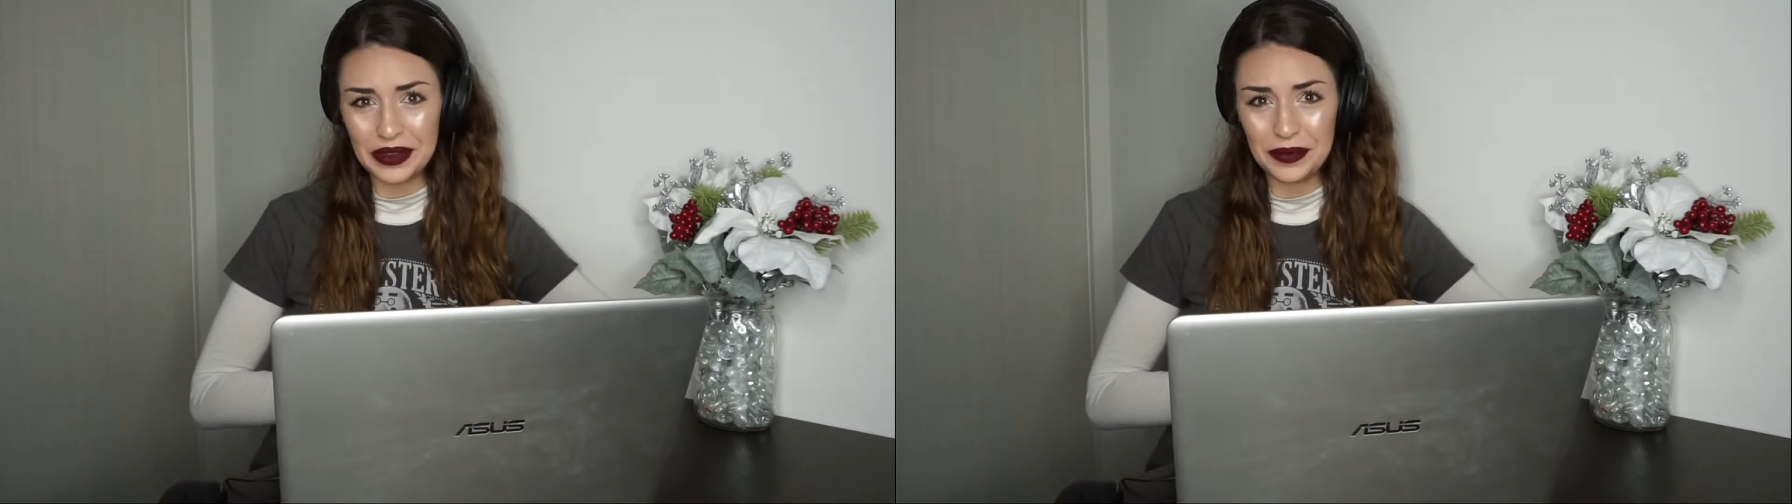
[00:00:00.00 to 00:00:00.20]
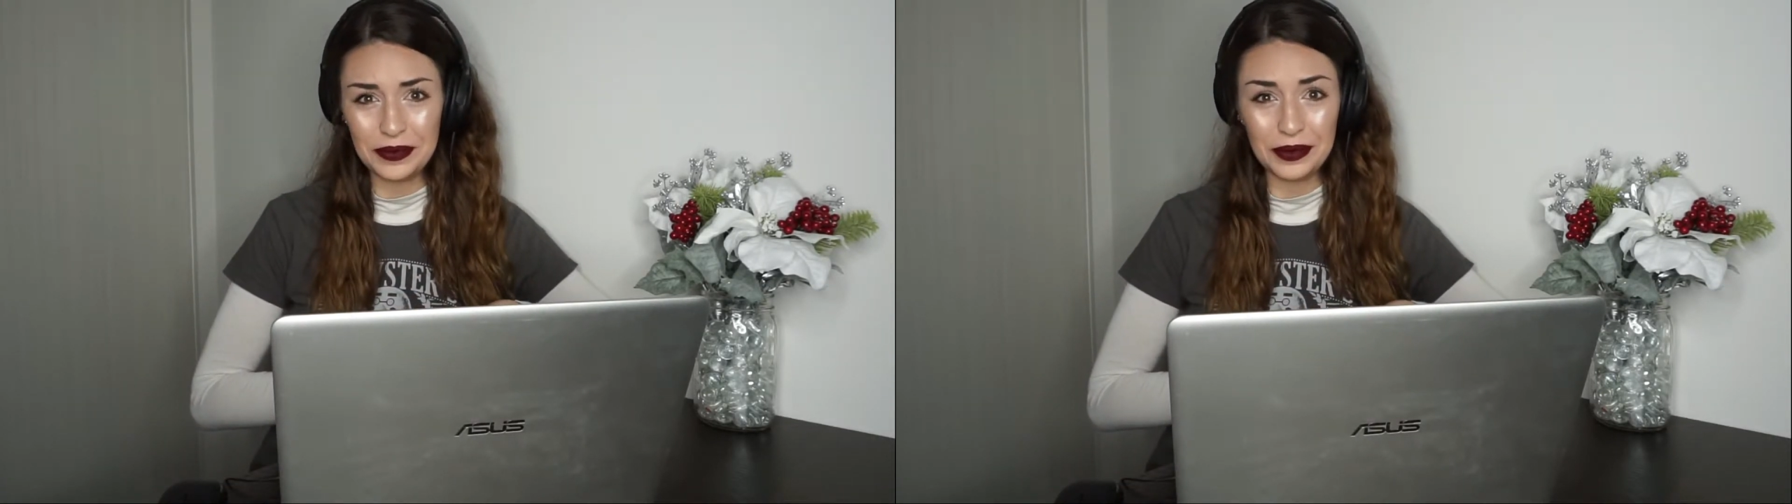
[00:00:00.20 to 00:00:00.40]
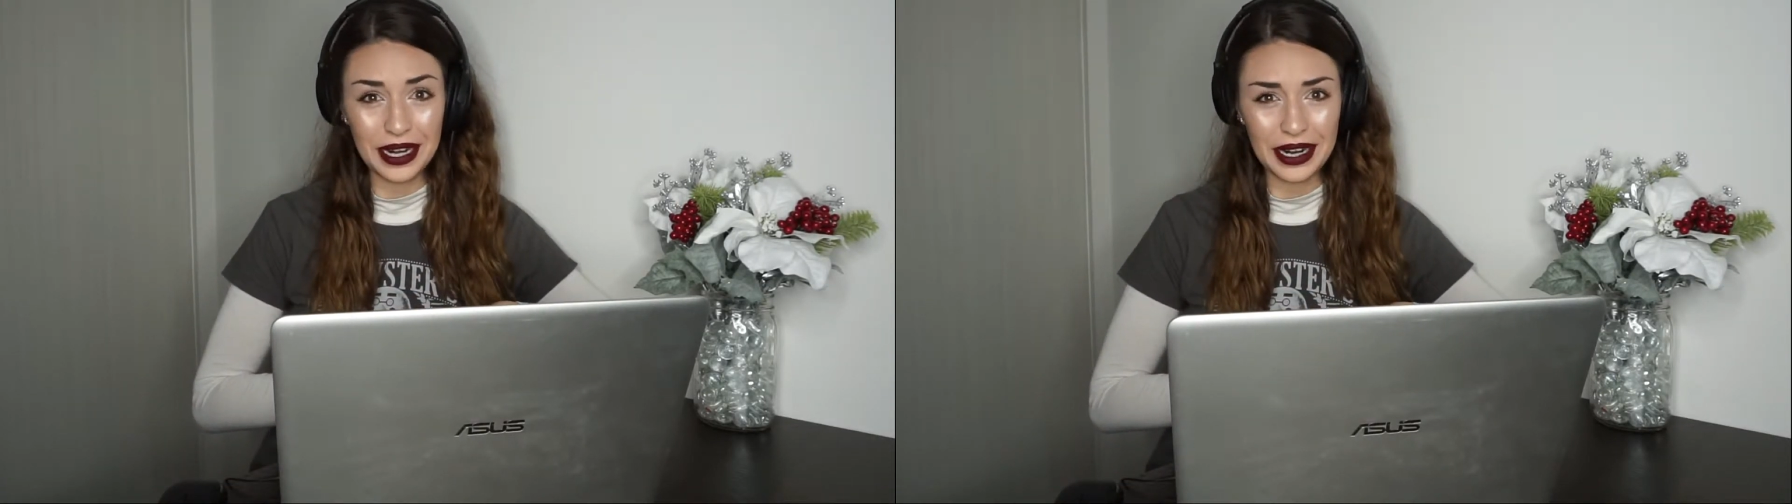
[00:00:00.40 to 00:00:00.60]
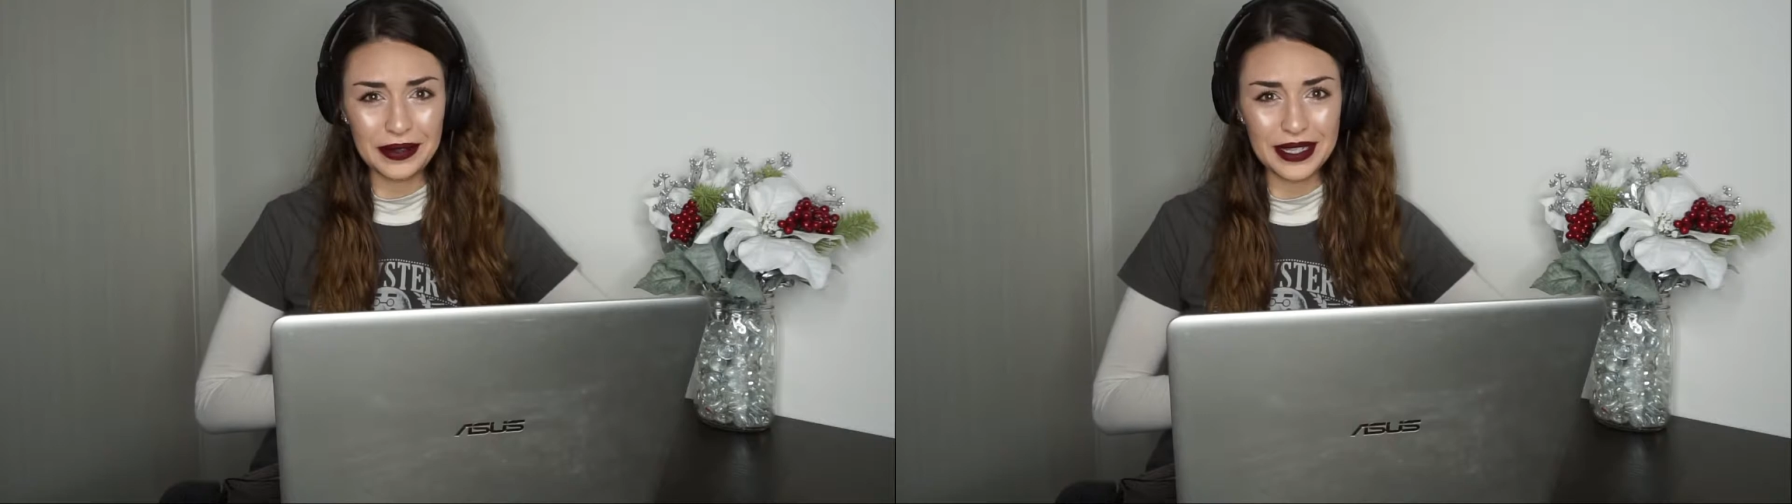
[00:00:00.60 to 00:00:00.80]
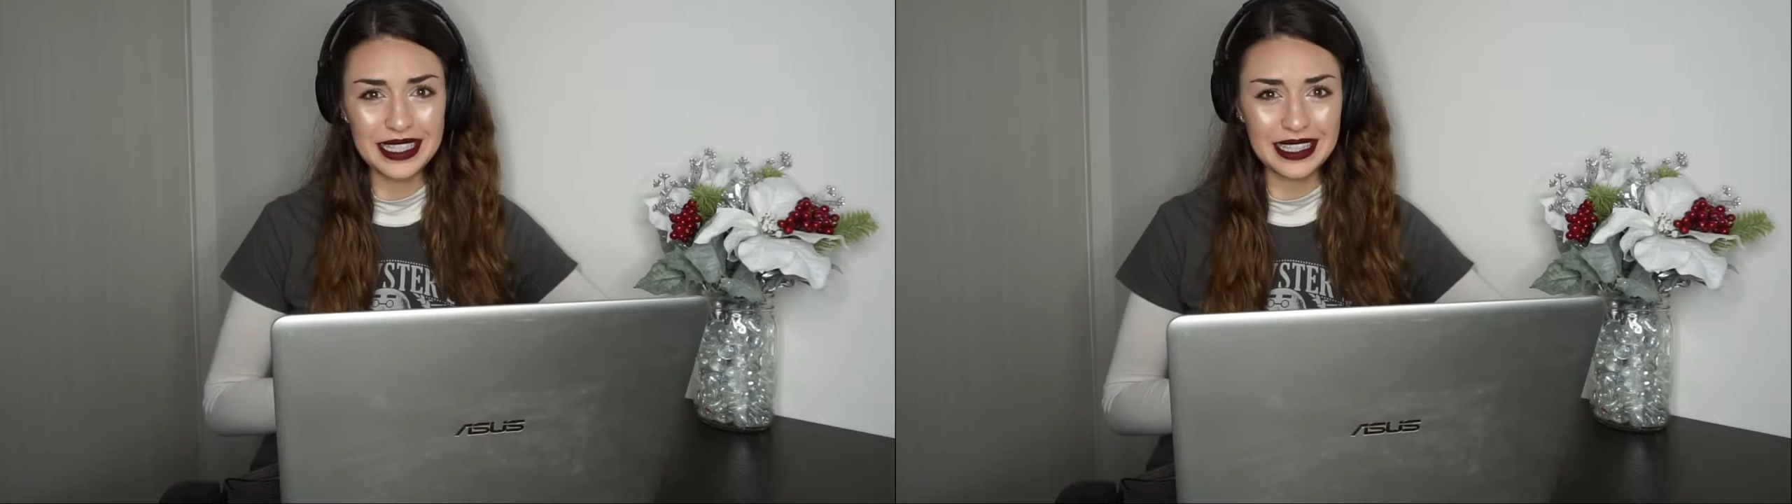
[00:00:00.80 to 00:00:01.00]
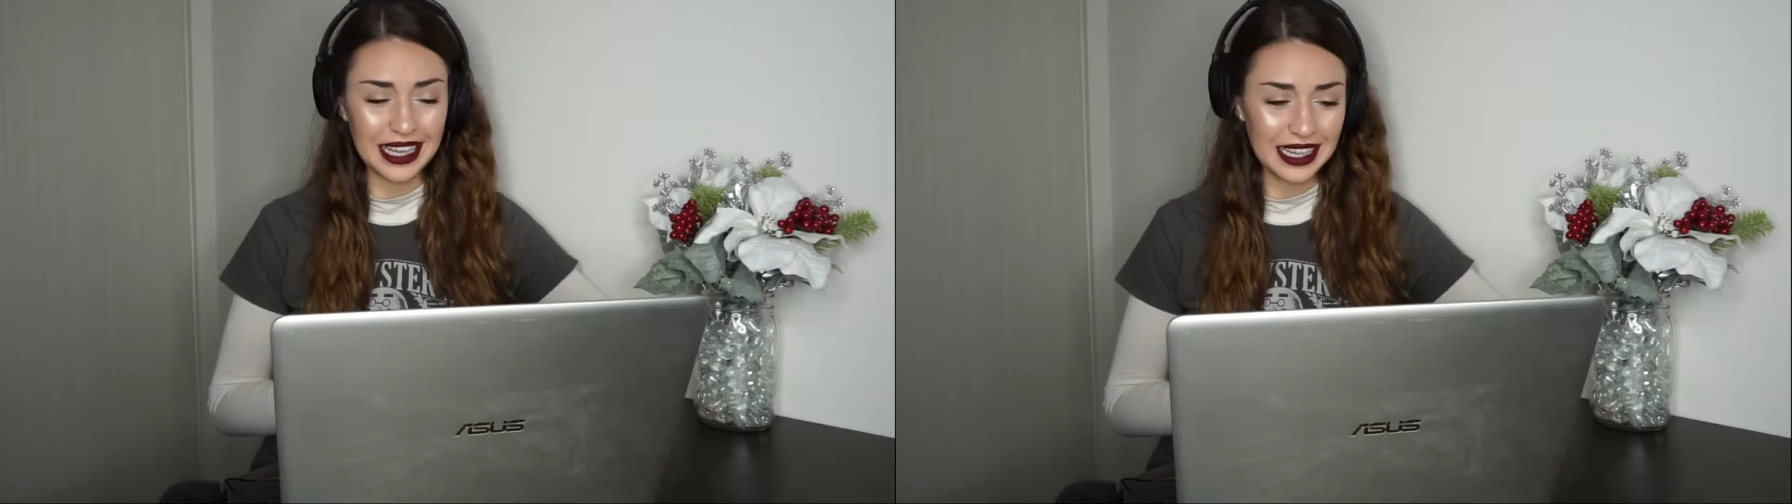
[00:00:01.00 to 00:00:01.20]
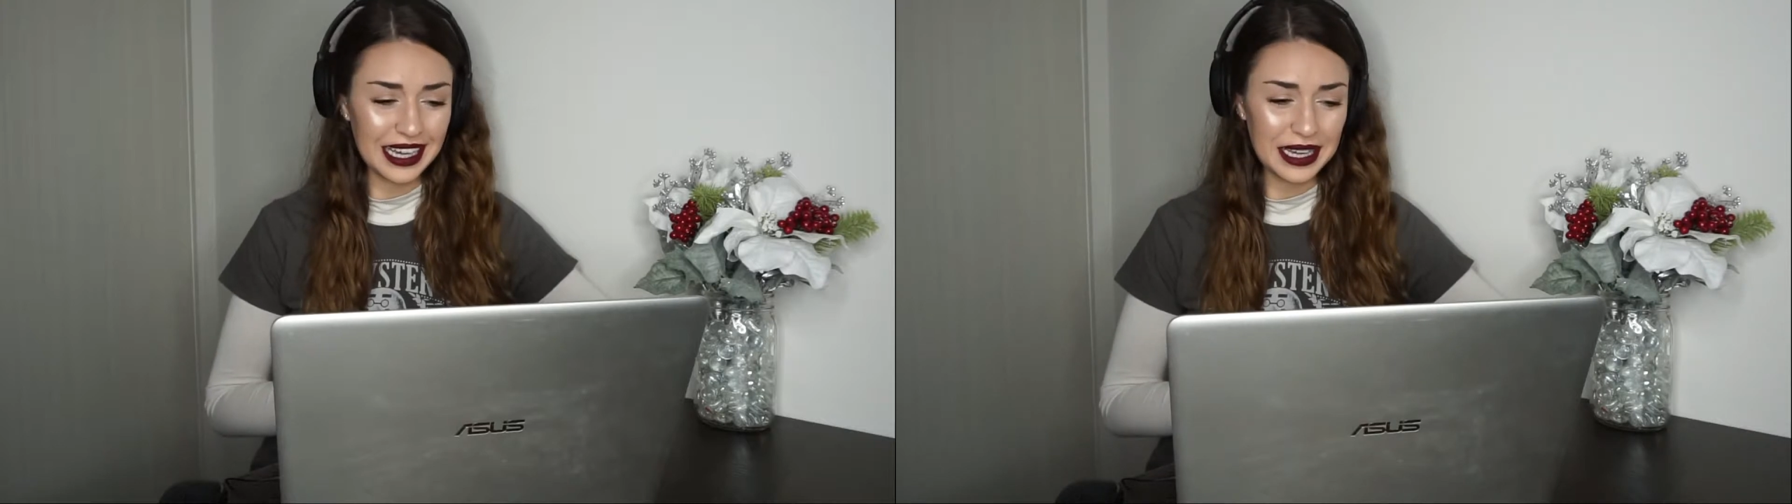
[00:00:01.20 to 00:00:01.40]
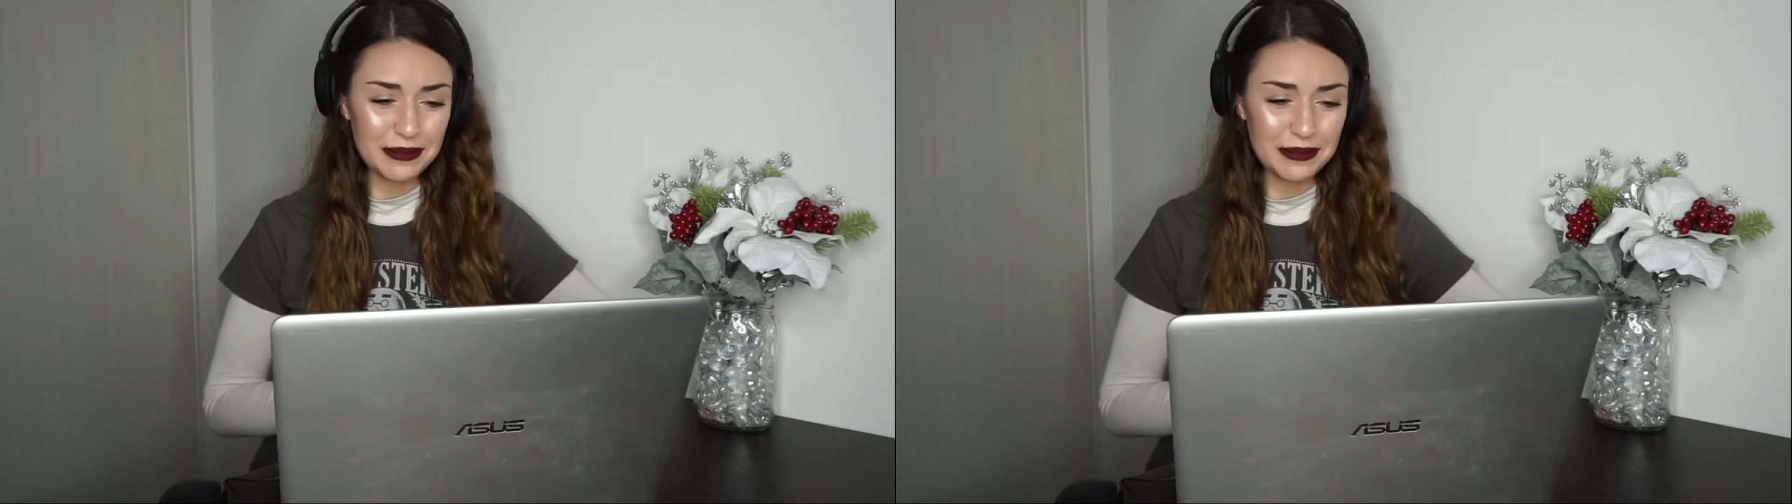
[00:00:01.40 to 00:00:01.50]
what I was thinking